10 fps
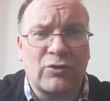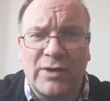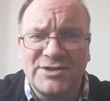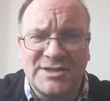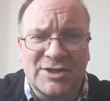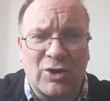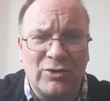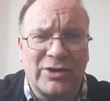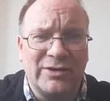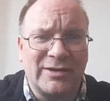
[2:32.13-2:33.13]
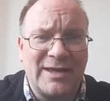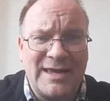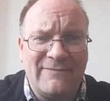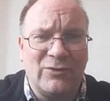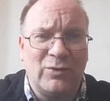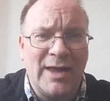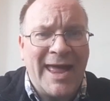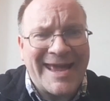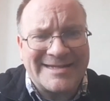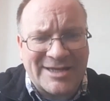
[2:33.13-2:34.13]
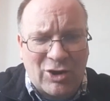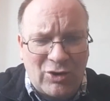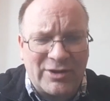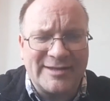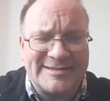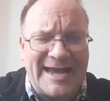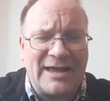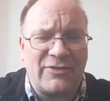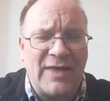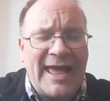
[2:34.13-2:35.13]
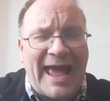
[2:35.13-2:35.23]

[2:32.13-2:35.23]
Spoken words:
Christ has conquered evil. He's conquered death.